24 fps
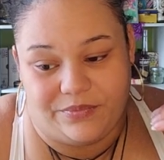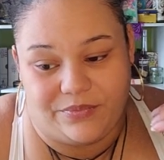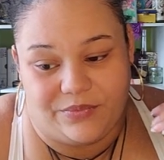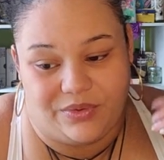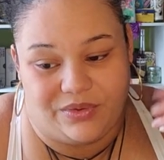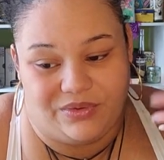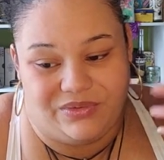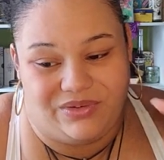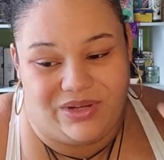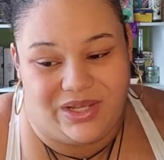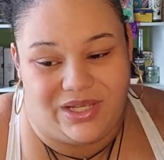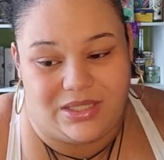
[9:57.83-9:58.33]

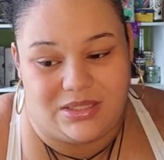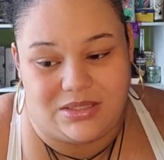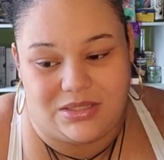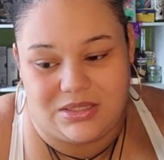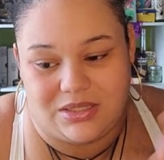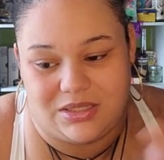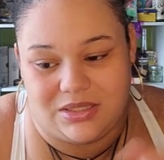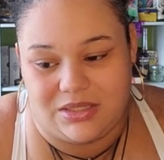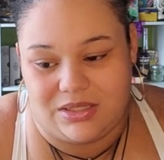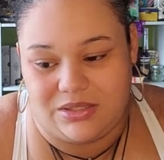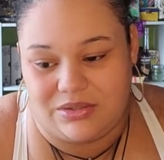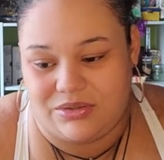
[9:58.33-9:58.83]

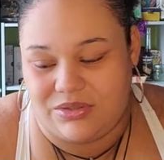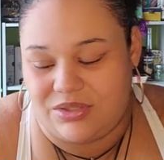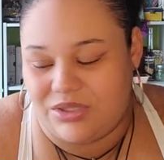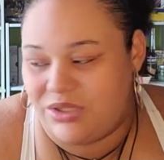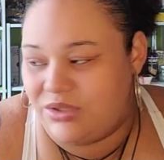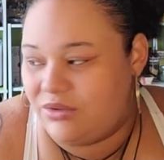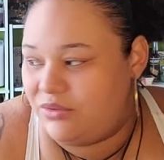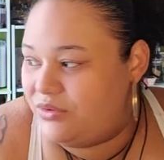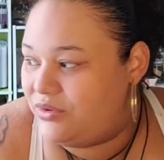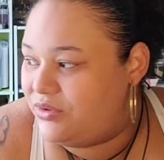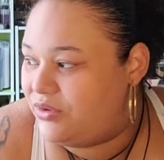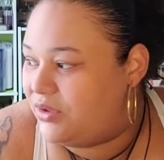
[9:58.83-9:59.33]
raised their
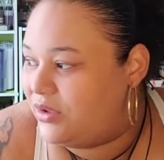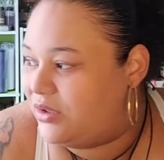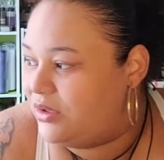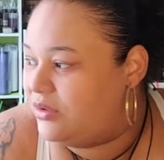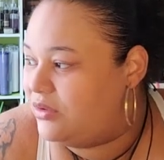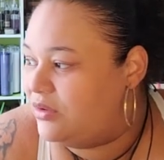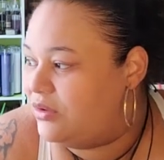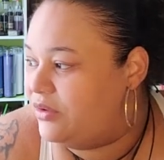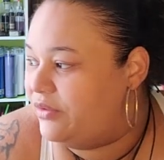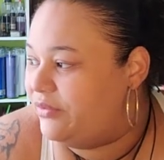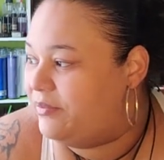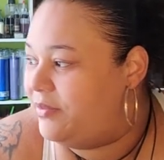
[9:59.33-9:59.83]
children.
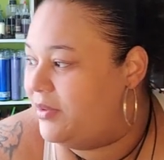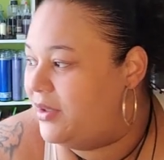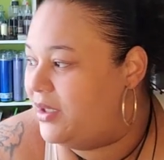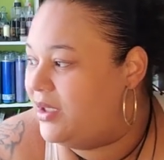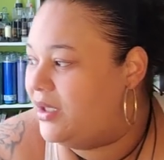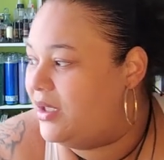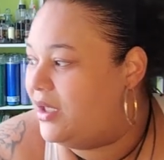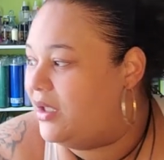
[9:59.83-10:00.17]
You've been